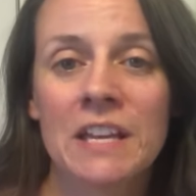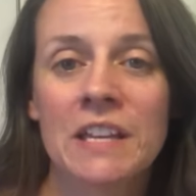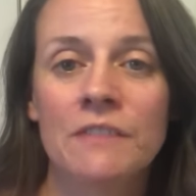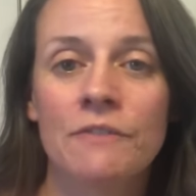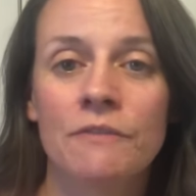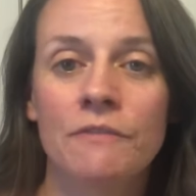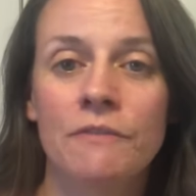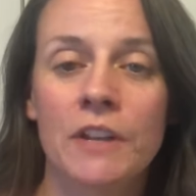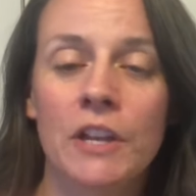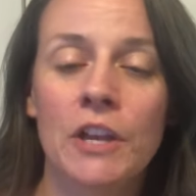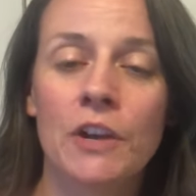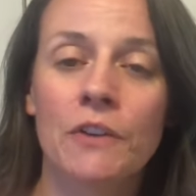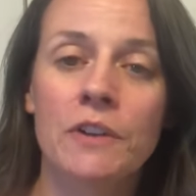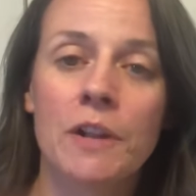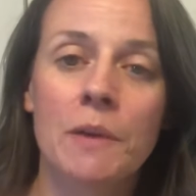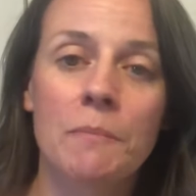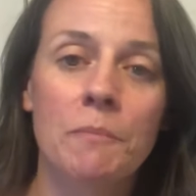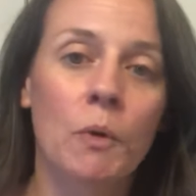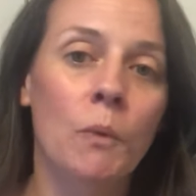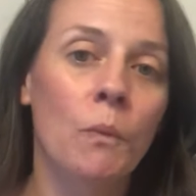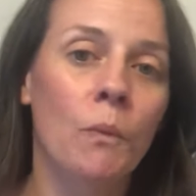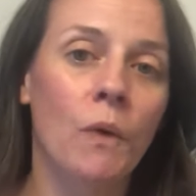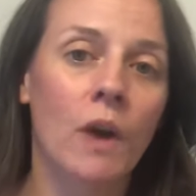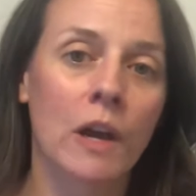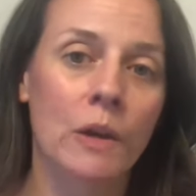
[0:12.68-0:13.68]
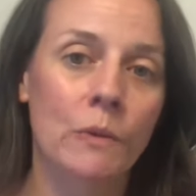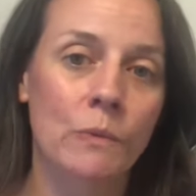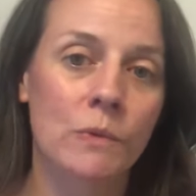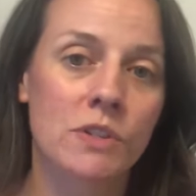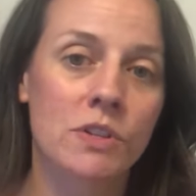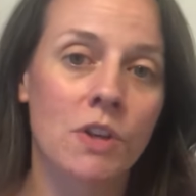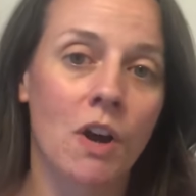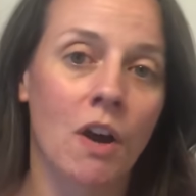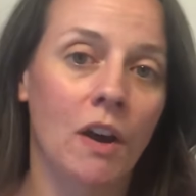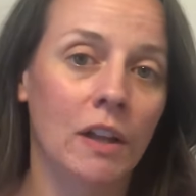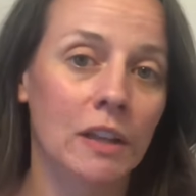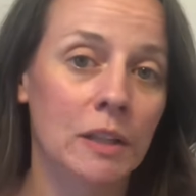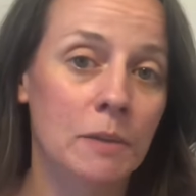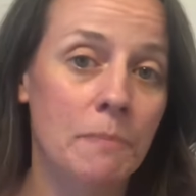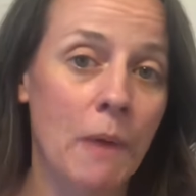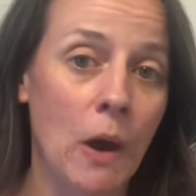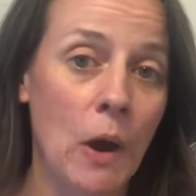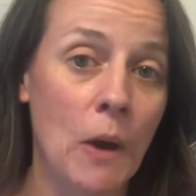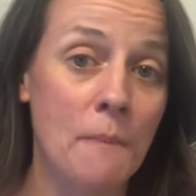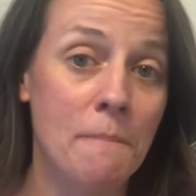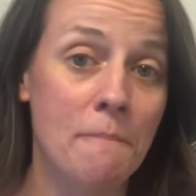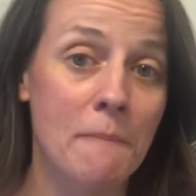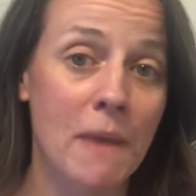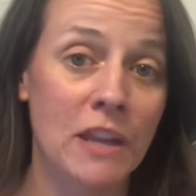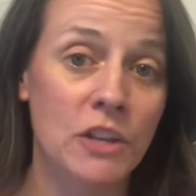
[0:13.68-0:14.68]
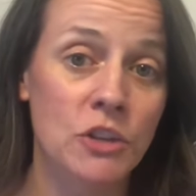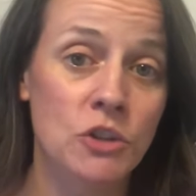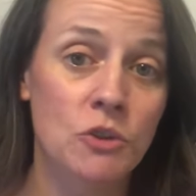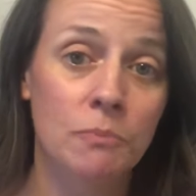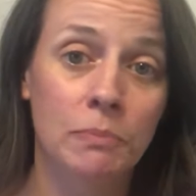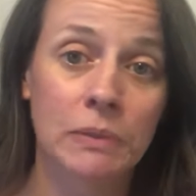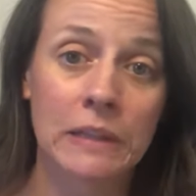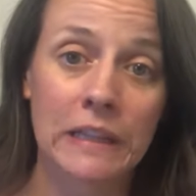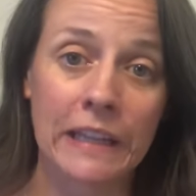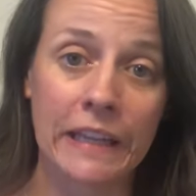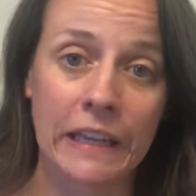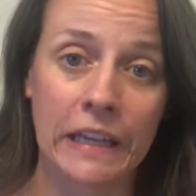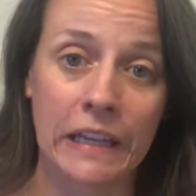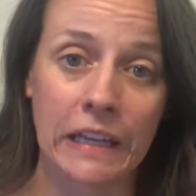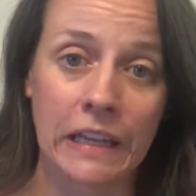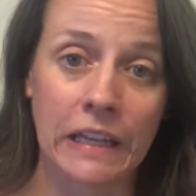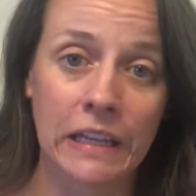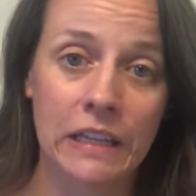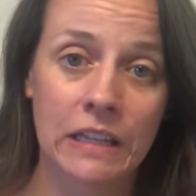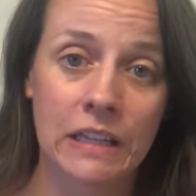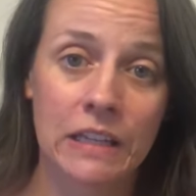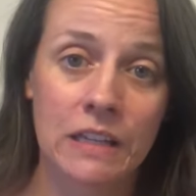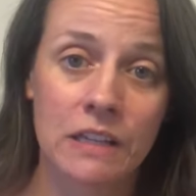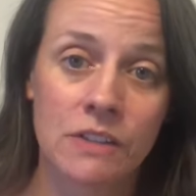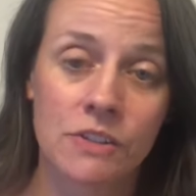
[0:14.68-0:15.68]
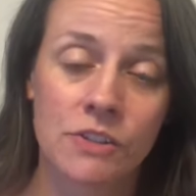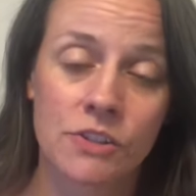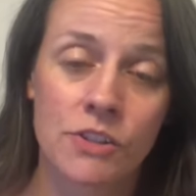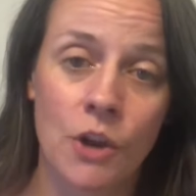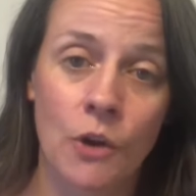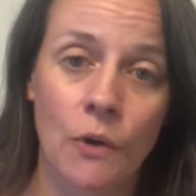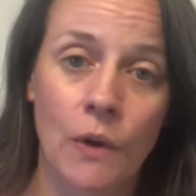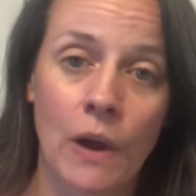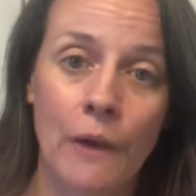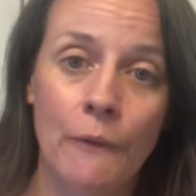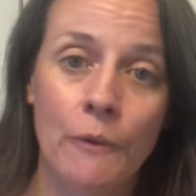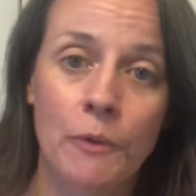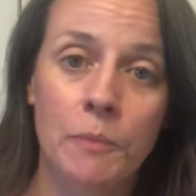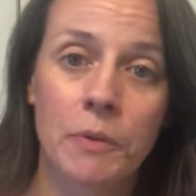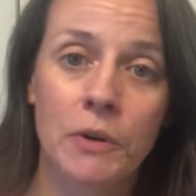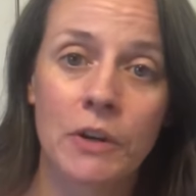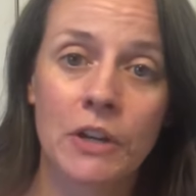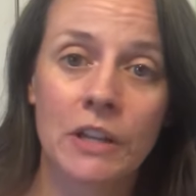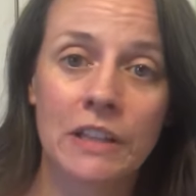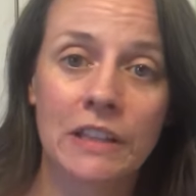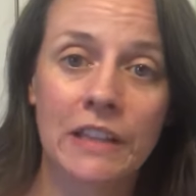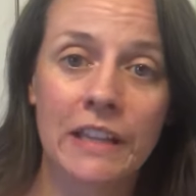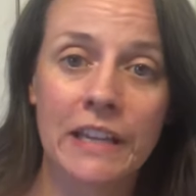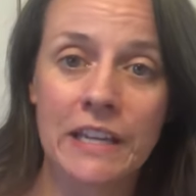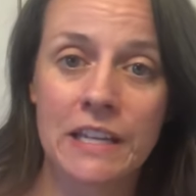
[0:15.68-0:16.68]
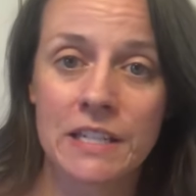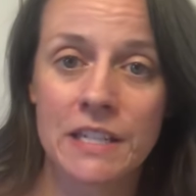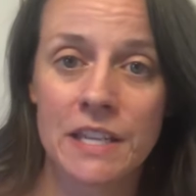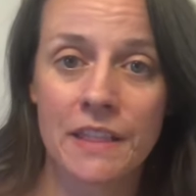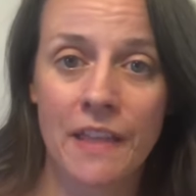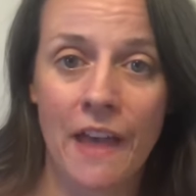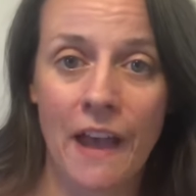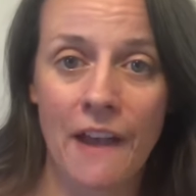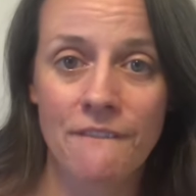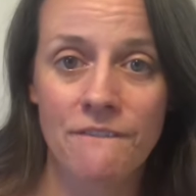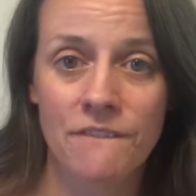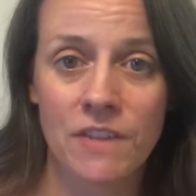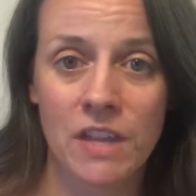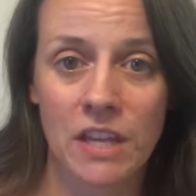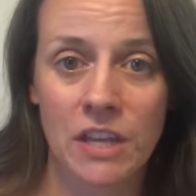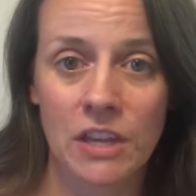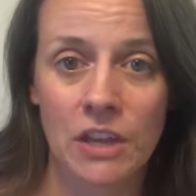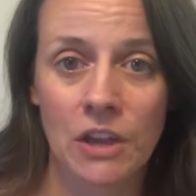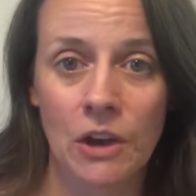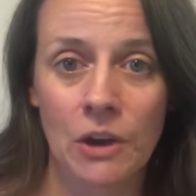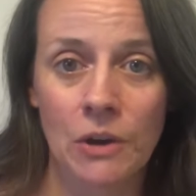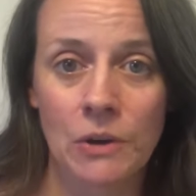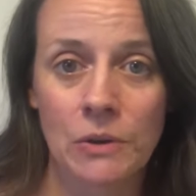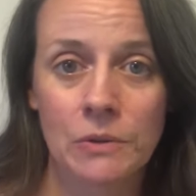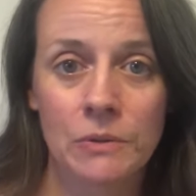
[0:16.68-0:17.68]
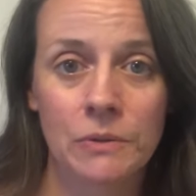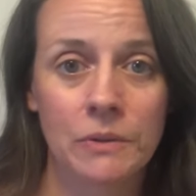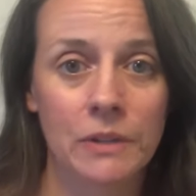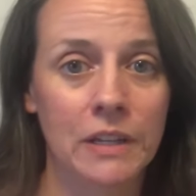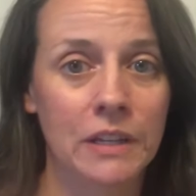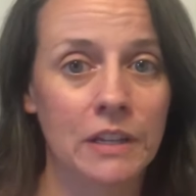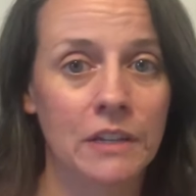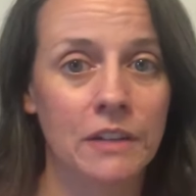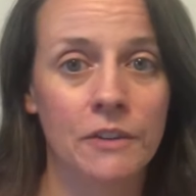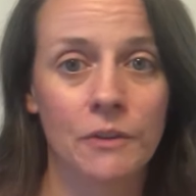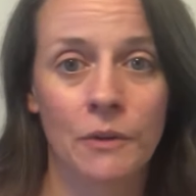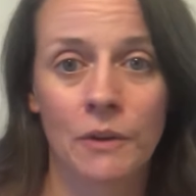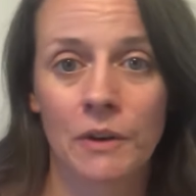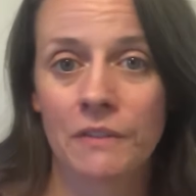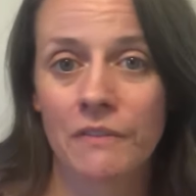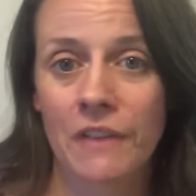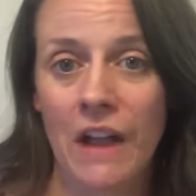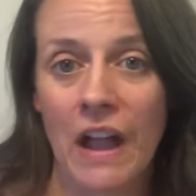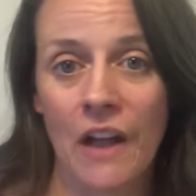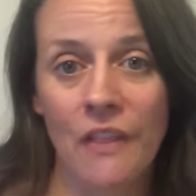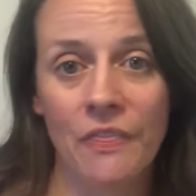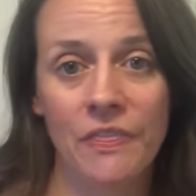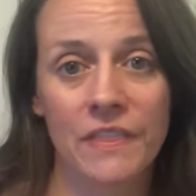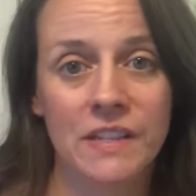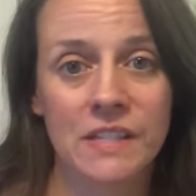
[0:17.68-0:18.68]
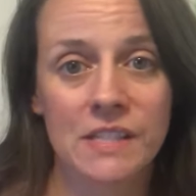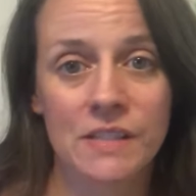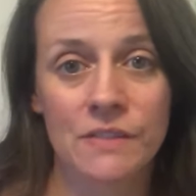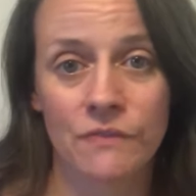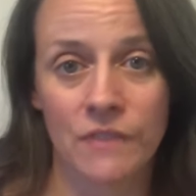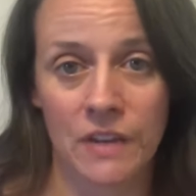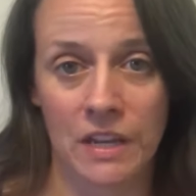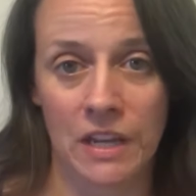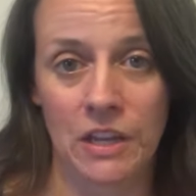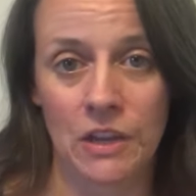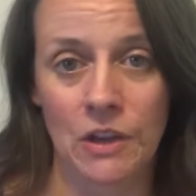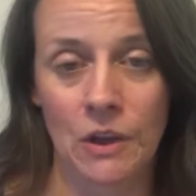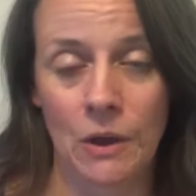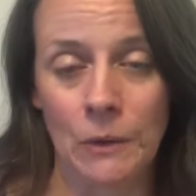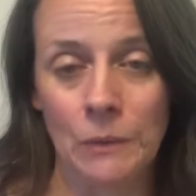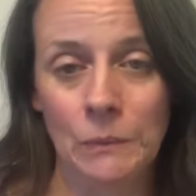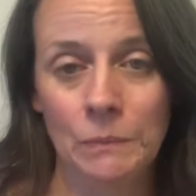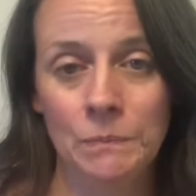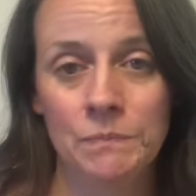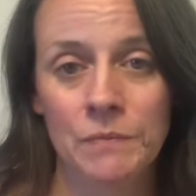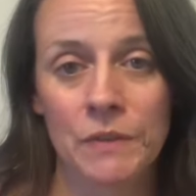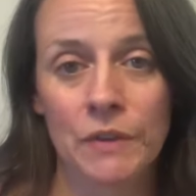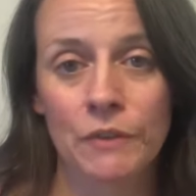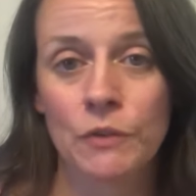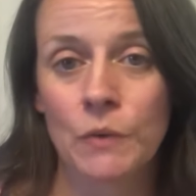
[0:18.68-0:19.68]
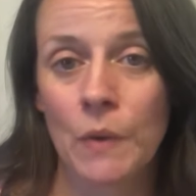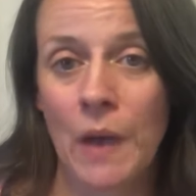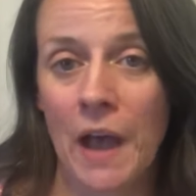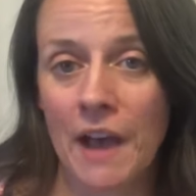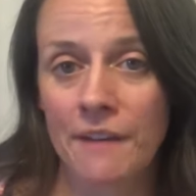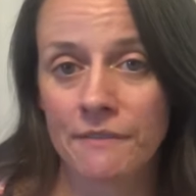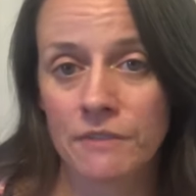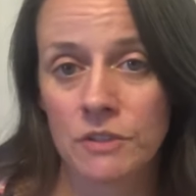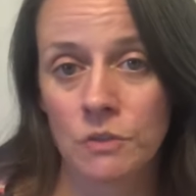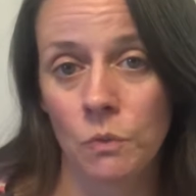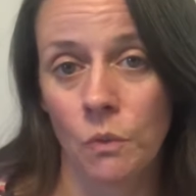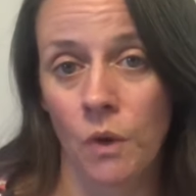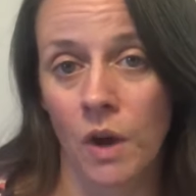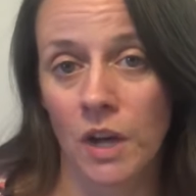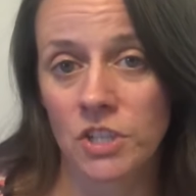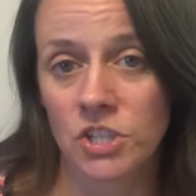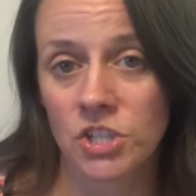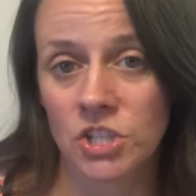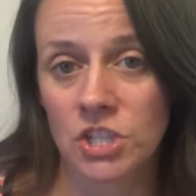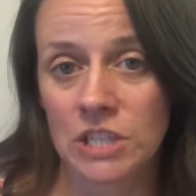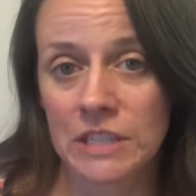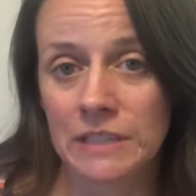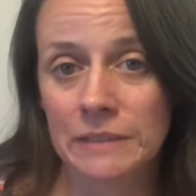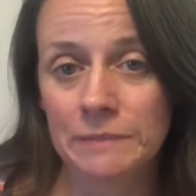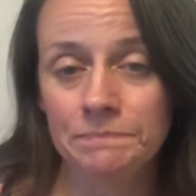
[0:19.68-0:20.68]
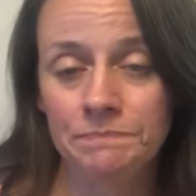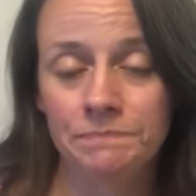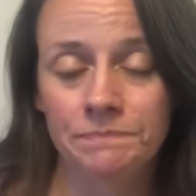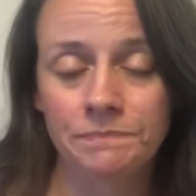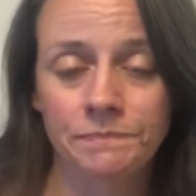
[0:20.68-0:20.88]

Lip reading: Video number 1 was all about menu planning, so I will put a link to that video in or around this video if you haven't watched it.